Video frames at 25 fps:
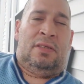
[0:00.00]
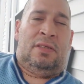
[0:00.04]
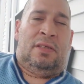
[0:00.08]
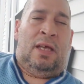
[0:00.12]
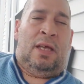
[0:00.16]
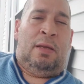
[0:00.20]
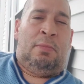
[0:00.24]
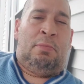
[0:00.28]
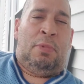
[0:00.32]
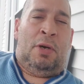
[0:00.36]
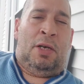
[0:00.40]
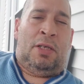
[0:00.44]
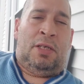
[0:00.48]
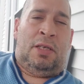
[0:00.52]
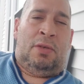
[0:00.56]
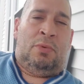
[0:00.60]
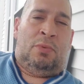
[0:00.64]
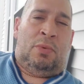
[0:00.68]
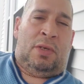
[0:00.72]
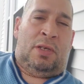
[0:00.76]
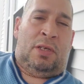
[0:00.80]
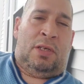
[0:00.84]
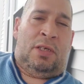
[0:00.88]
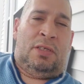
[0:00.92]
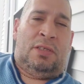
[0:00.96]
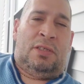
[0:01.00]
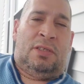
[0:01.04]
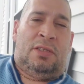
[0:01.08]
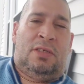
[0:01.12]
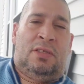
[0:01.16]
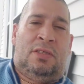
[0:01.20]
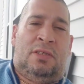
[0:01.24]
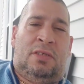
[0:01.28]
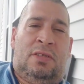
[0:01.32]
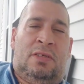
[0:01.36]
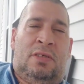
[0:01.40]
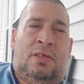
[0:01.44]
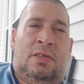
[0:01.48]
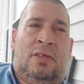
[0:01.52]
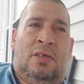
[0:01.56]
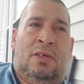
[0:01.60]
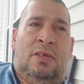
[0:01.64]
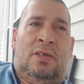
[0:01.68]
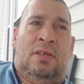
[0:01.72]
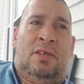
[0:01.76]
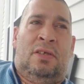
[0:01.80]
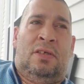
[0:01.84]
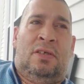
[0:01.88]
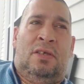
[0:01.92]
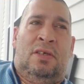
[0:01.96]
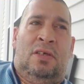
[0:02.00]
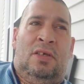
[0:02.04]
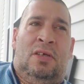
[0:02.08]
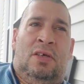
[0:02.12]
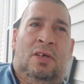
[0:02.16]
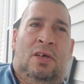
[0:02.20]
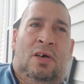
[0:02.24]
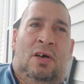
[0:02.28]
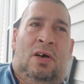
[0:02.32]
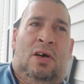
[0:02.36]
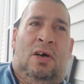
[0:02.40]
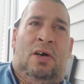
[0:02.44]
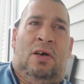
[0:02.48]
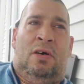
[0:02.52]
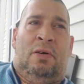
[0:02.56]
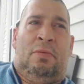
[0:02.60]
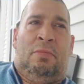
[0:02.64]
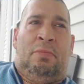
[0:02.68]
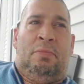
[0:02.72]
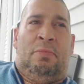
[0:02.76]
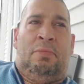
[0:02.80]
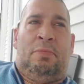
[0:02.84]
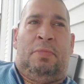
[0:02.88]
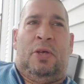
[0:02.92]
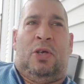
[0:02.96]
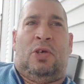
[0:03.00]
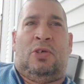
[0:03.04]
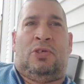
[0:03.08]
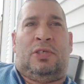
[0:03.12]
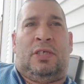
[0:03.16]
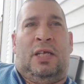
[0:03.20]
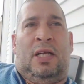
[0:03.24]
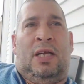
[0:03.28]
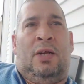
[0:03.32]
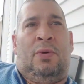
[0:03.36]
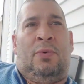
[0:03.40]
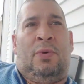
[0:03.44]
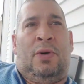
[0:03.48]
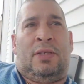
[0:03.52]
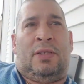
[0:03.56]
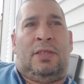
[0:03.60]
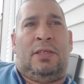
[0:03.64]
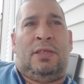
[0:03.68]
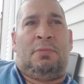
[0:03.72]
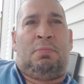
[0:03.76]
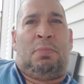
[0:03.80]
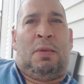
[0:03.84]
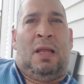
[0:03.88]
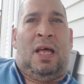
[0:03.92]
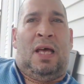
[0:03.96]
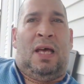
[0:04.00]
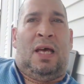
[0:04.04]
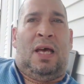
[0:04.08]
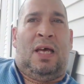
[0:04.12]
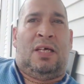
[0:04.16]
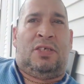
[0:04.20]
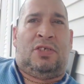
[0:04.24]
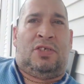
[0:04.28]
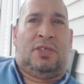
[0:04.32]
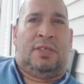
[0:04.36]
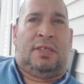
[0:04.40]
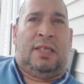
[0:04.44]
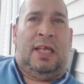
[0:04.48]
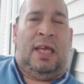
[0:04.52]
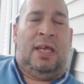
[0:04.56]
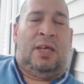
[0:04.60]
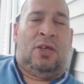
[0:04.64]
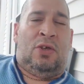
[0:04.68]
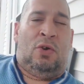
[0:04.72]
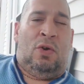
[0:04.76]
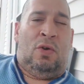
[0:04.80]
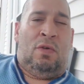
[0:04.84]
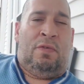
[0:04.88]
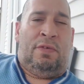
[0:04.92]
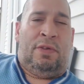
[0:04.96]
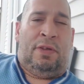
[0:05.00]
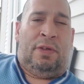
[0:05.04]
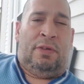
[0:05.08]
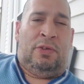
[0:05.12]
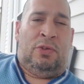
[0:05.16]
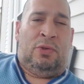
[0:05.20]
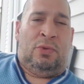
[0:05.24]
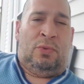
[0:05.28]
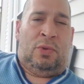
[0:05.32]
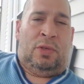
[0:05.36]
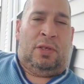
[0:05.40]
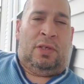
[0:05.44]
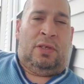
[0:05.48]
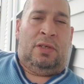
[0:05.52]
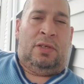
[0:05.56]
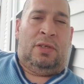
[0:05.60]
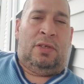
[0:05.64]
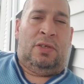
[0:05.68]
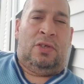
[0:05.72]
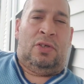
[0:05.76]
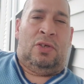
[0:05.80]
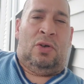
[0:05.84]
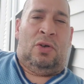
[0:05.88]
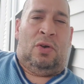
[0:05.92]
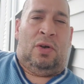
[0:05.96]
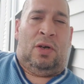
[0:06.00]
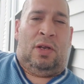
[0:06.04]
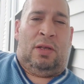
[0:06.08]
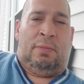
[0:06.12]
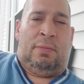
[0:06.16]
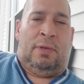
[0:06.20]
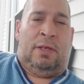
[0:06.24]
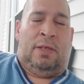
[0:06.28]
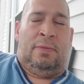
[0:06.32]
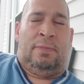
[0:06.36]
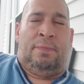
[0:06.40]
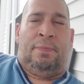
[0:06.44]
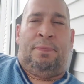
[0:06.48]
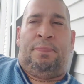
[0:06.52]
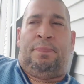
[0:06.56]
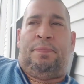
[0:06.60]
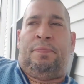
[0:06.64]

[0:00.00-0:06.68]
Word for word: they buddied with us, um, because they didn't want these black guys just taking over the unit. You know what I mean?